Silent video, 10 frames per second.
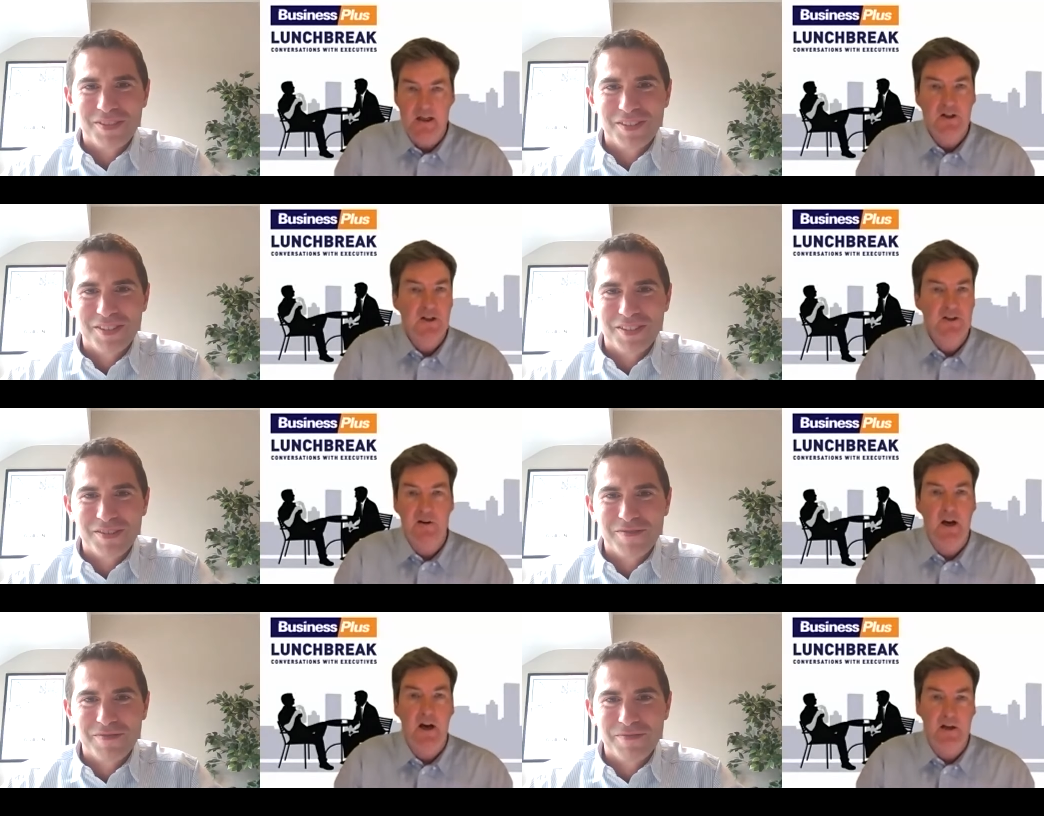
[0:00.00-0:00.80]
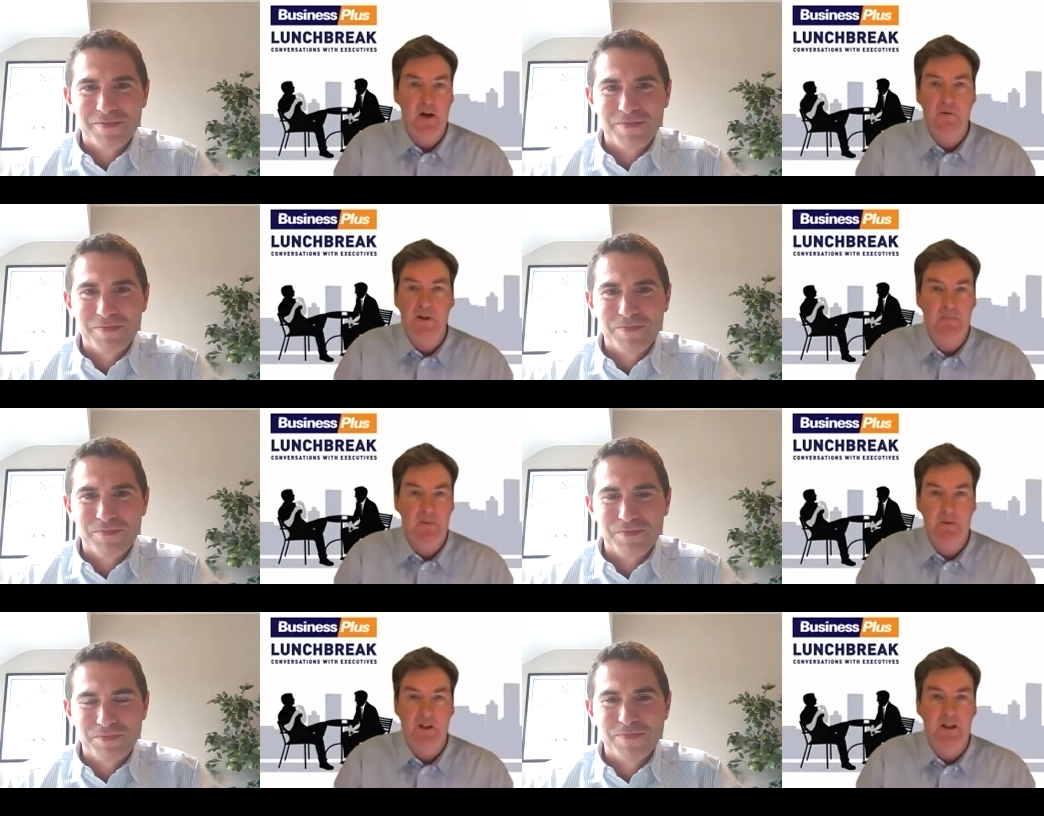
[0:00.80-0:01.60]
Speaker 1: Just in, I know that
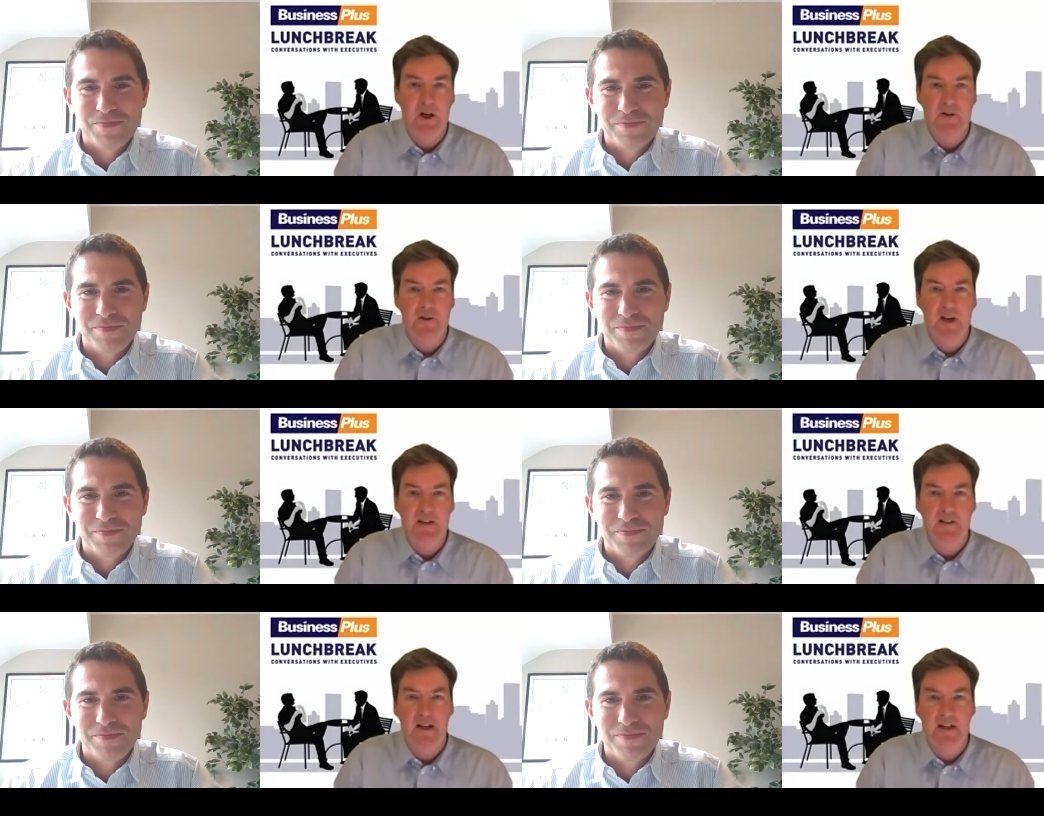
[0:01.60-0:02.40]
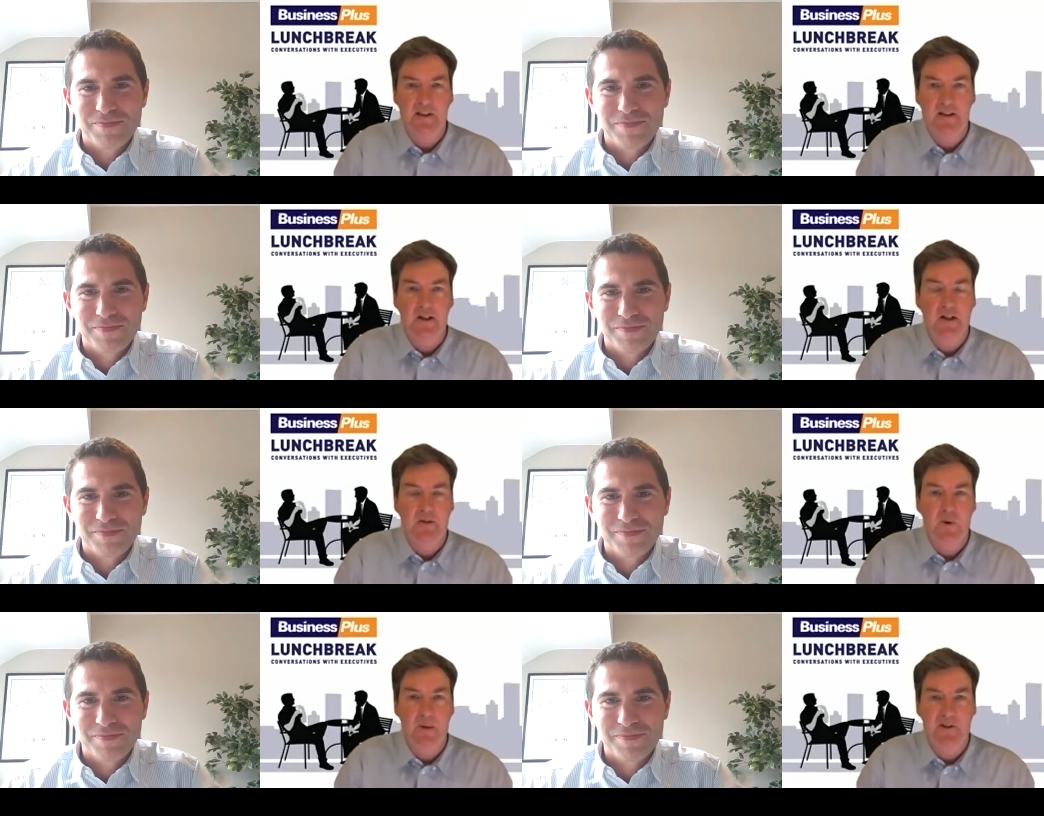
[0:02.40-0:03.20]
people can go to the Mason Hayes and
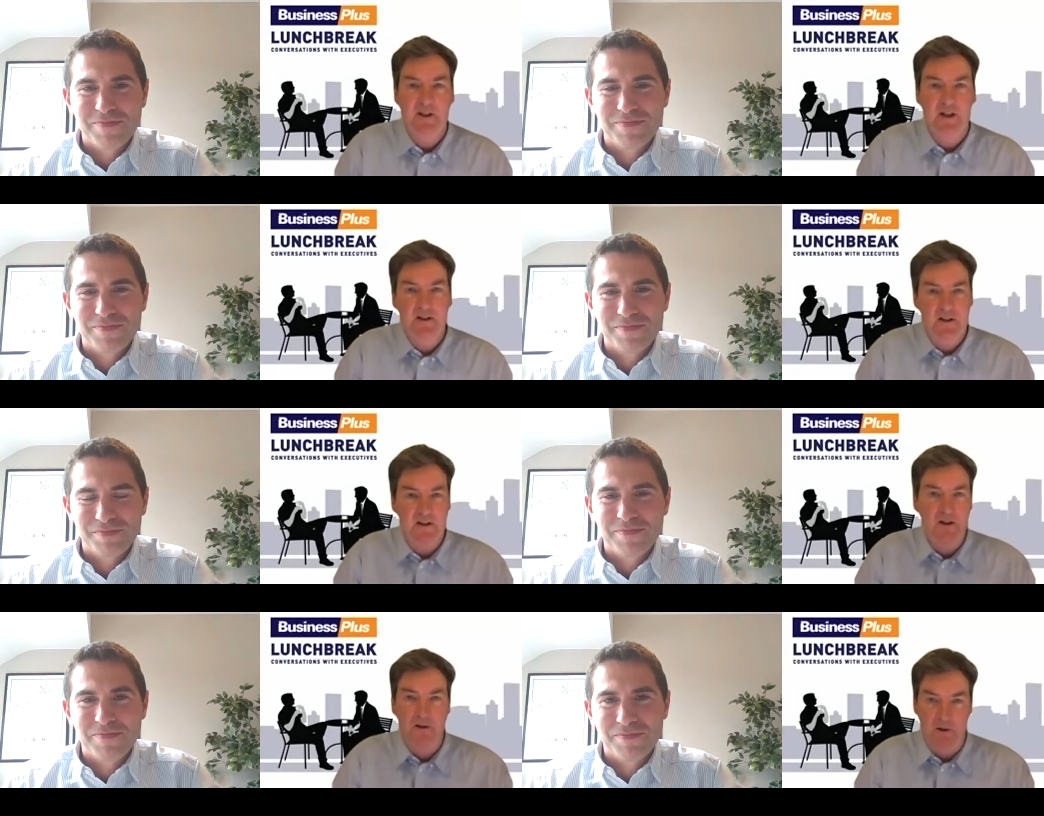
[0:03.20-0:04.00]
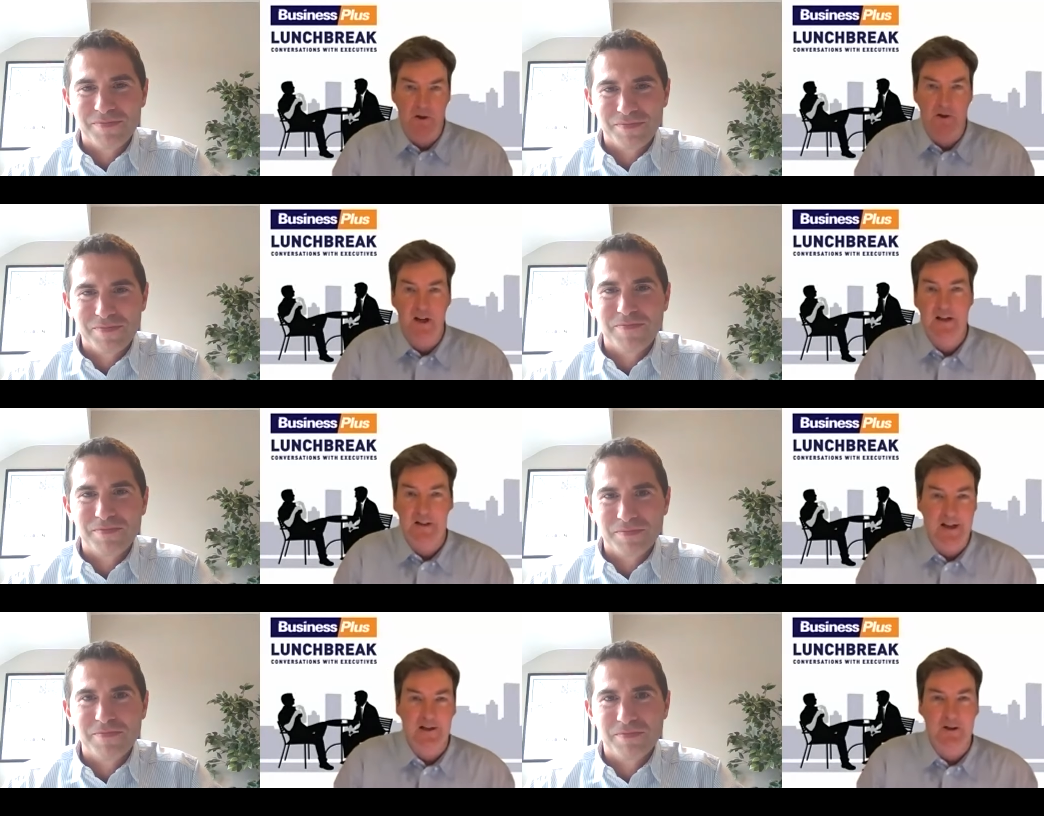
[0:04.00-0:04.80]
Curran website, and you're there.
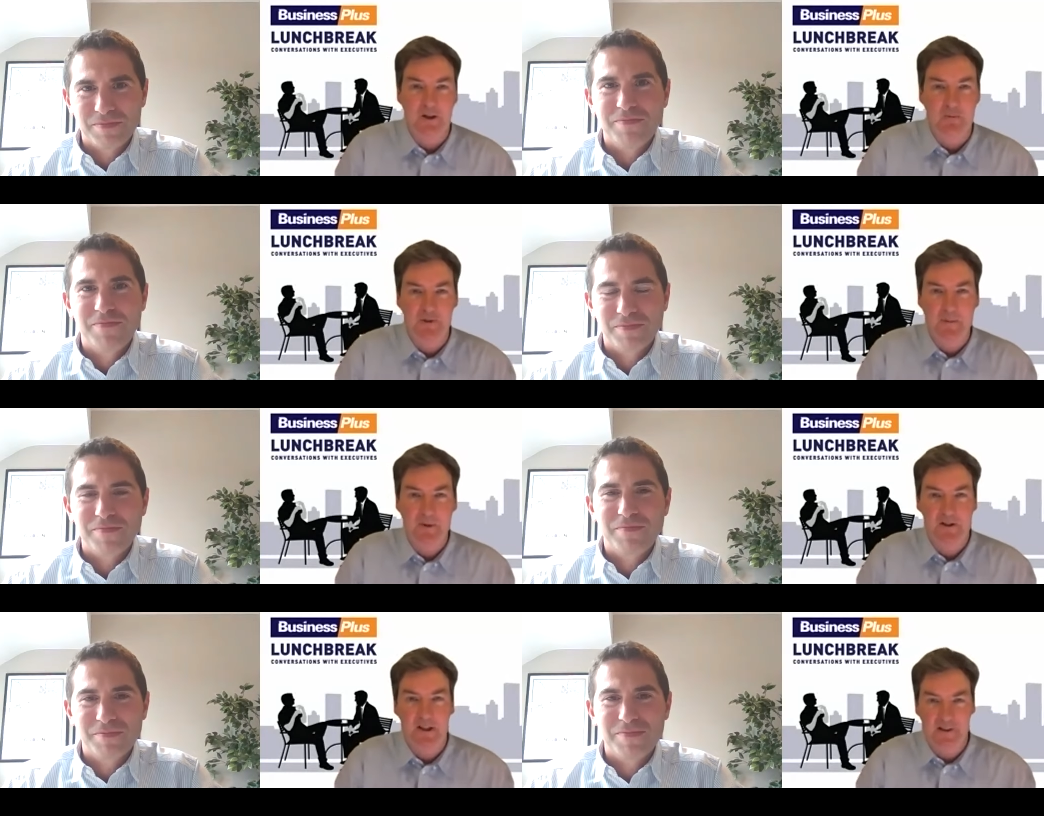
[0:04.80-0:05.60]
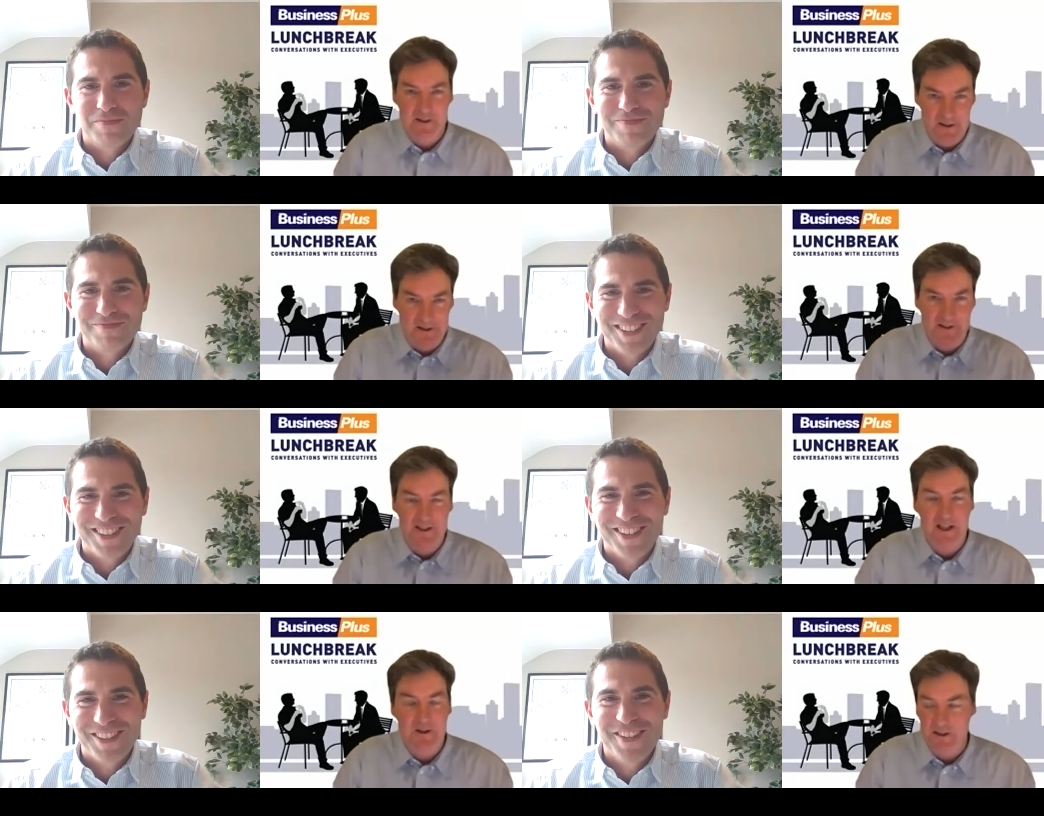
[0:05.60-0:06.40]
They can look up Robert Dickson and
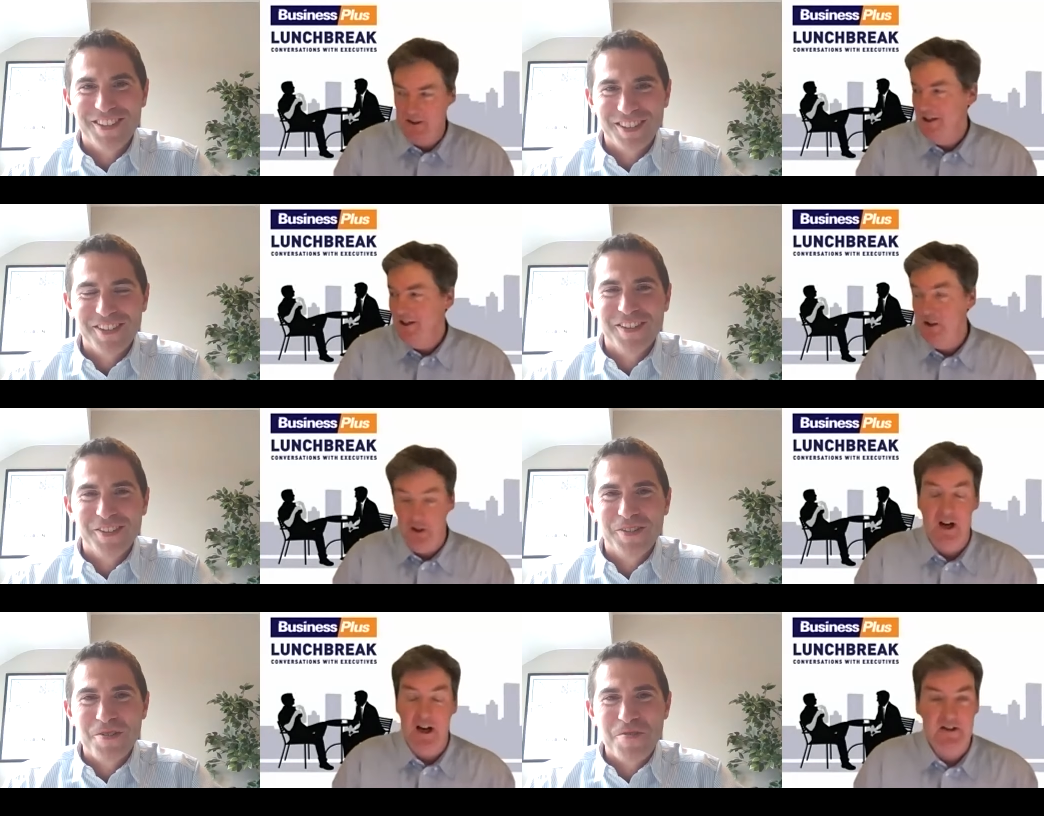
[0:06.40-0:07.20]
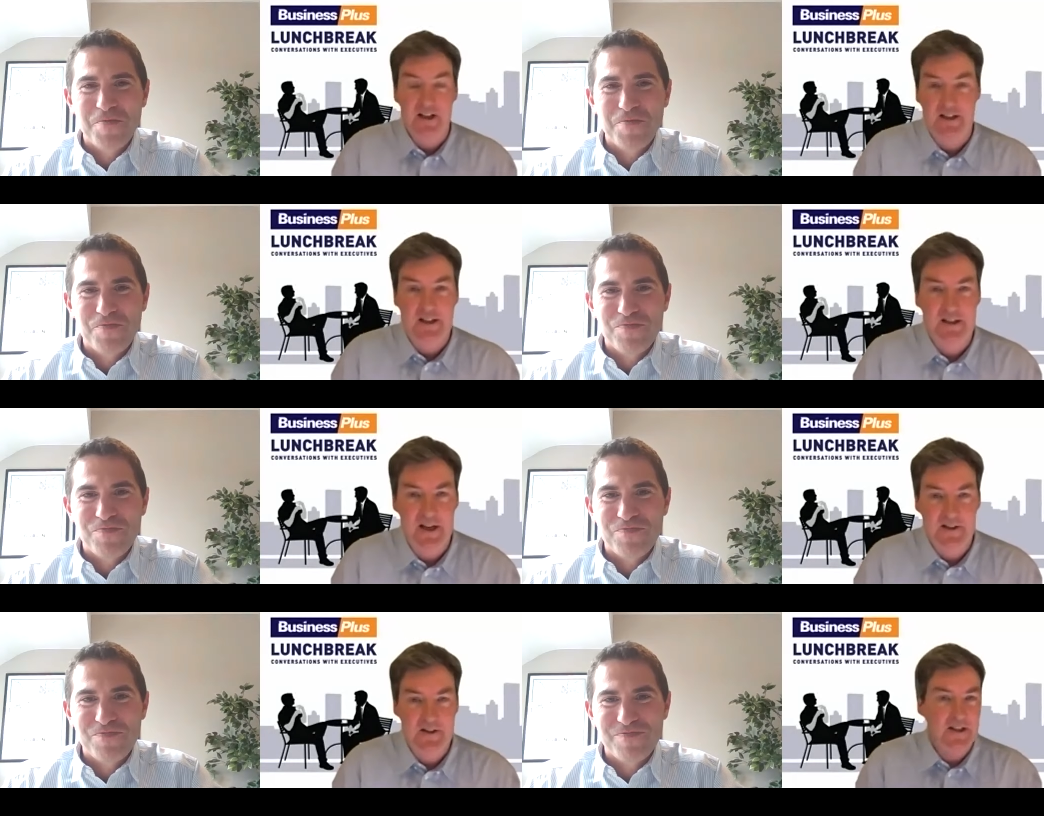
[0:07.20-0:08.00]
see you, and your contact
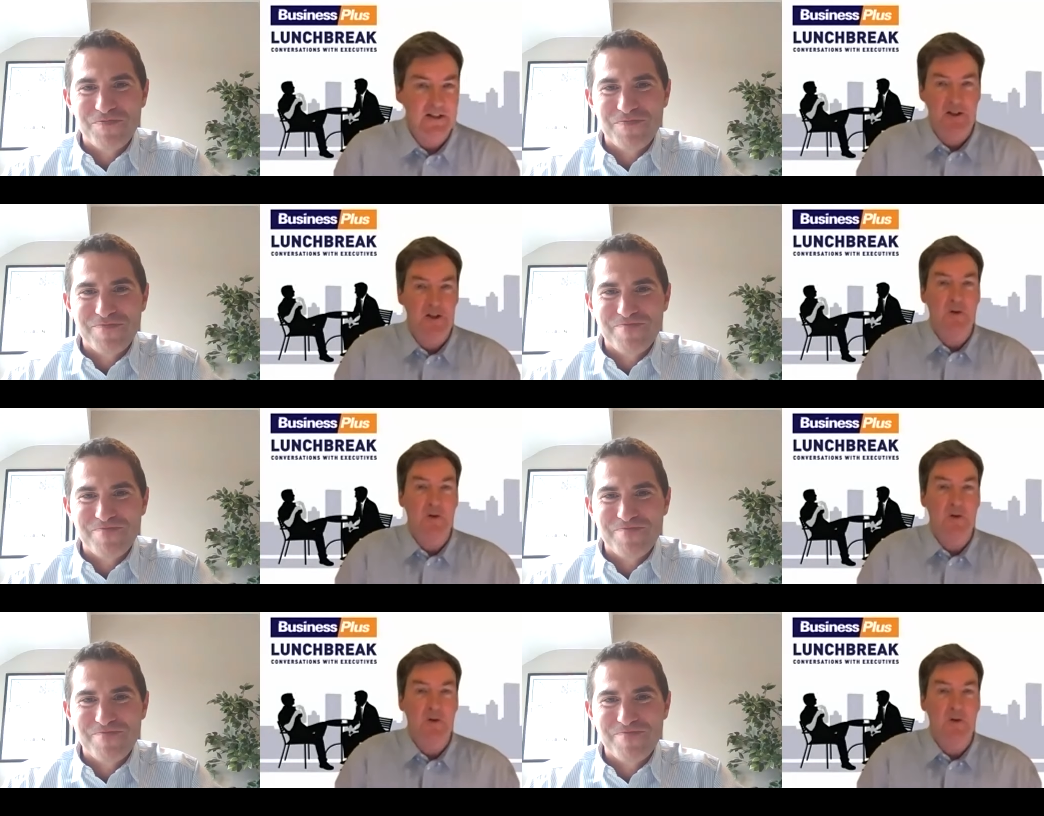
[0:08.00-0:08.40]
details are there. So you